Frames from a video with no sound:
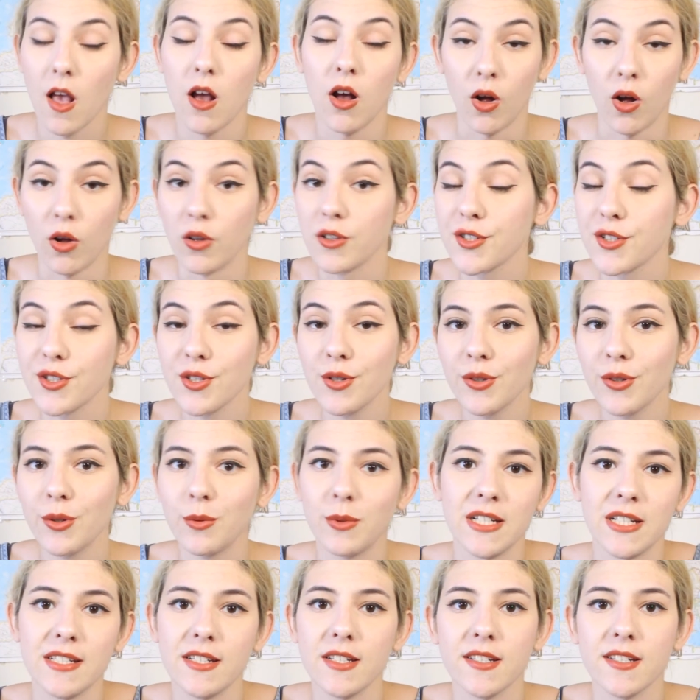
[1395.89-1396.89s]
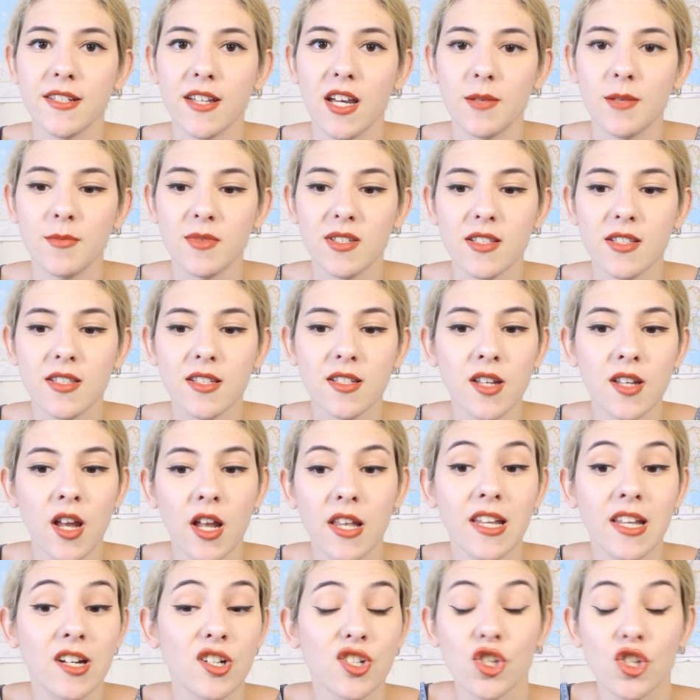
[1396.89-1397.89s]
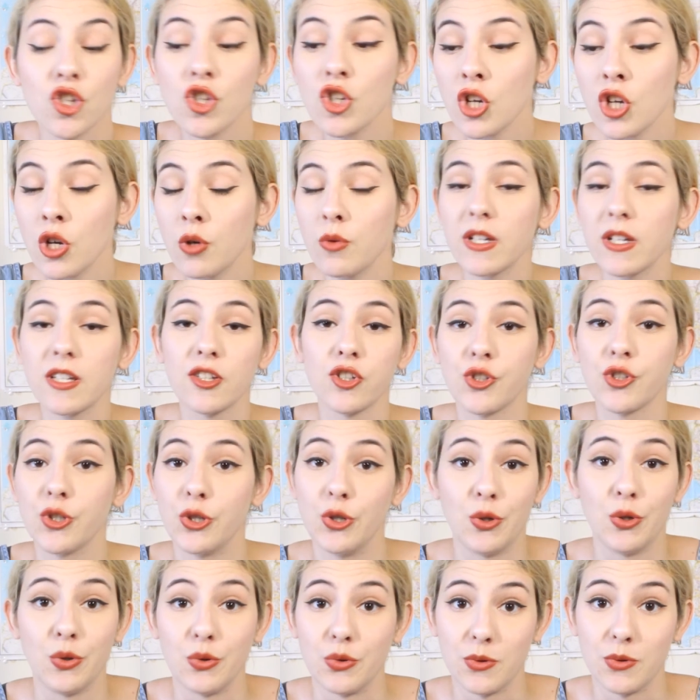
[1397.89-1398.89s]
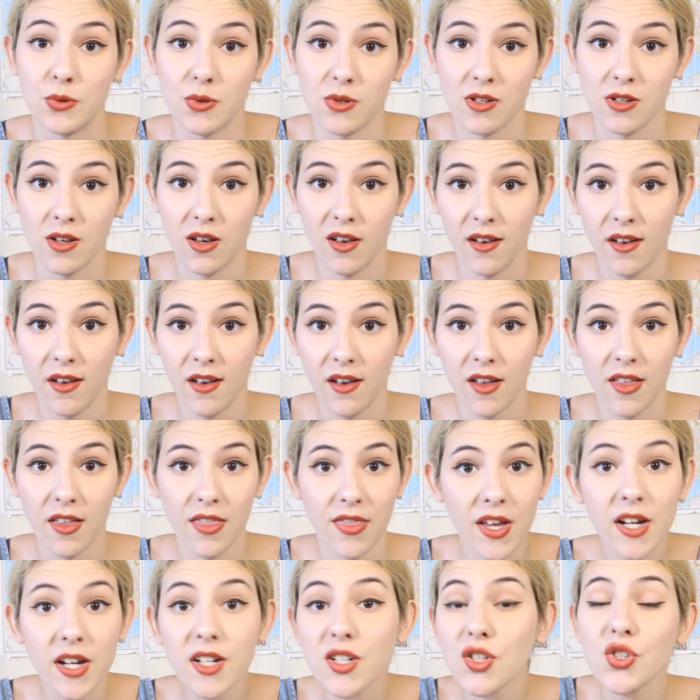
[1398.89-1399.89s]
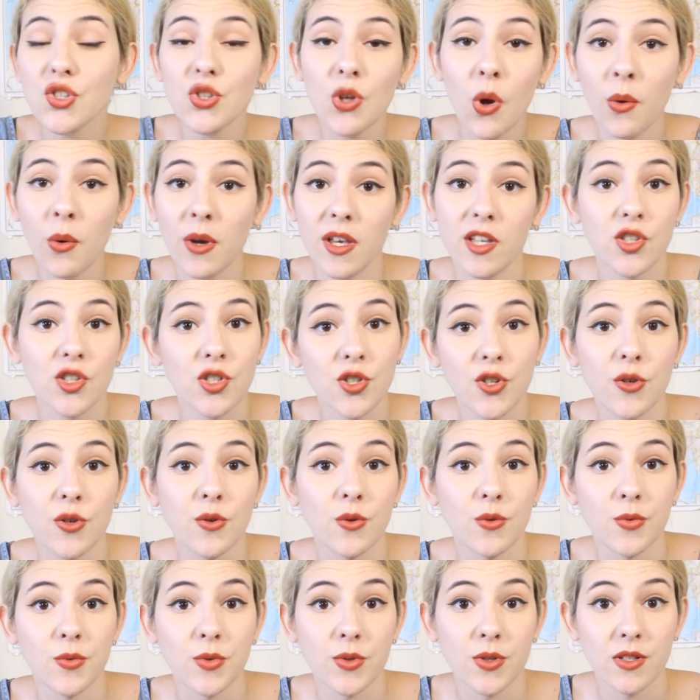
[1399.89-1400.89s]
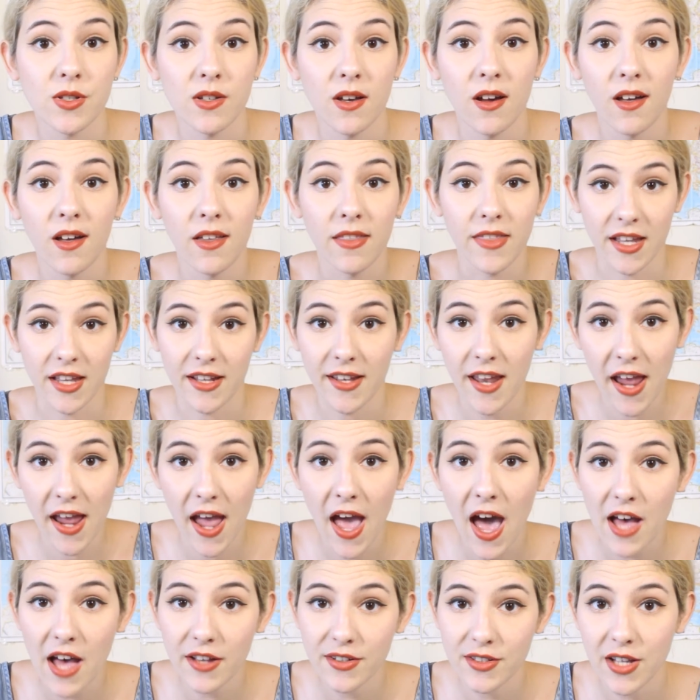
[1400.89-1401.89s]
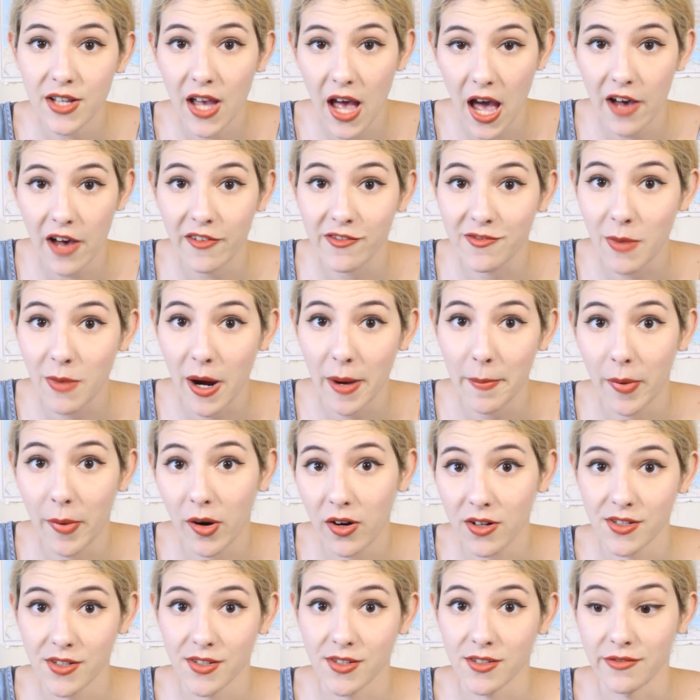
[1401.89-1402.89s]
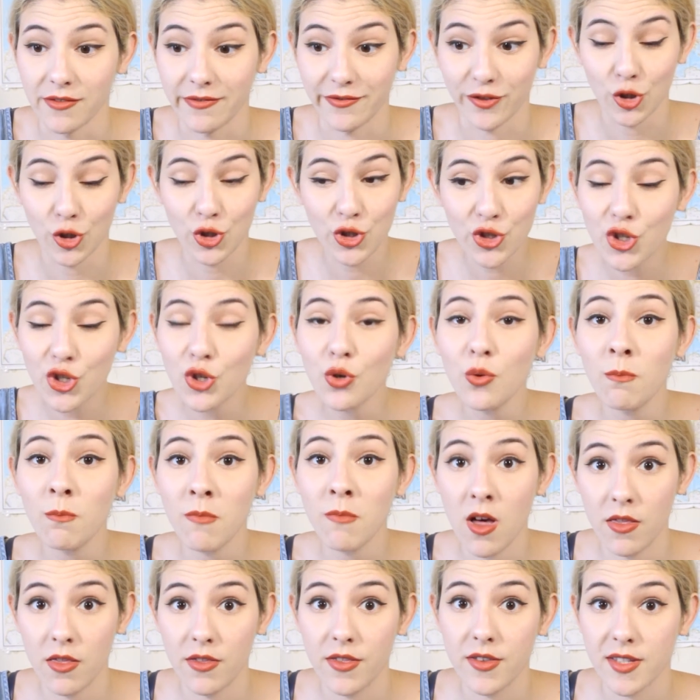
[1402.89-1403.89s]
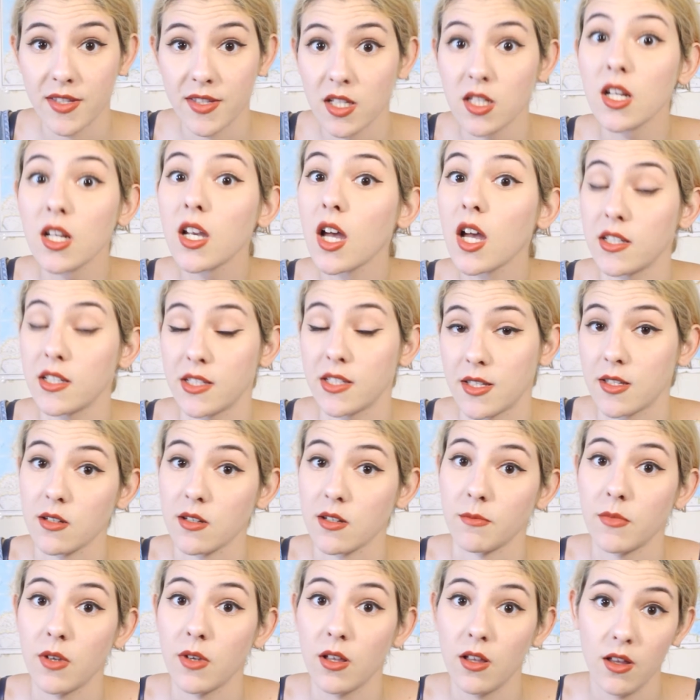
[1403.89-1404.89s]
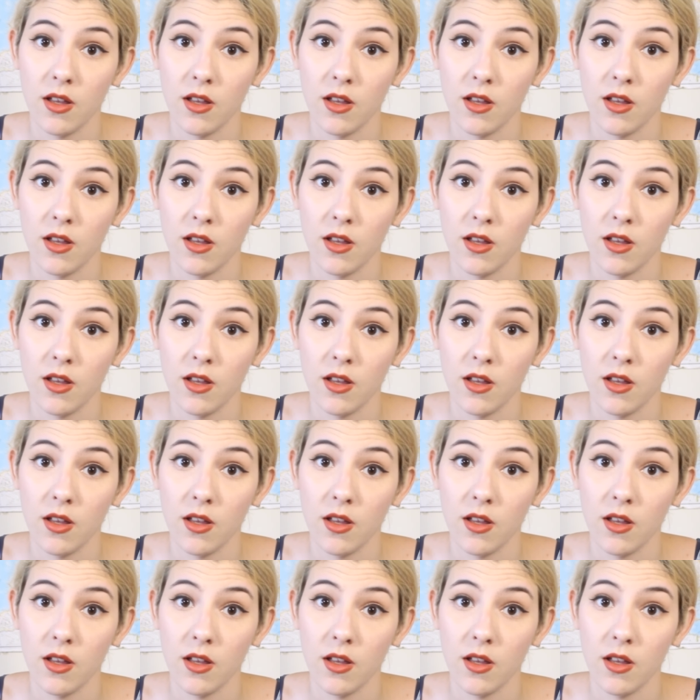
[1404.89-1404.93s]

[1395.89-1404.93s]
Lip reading: Also, the waiting times, there's no excuse. There's no excuse that they had to have my parcel for 2 months in custom.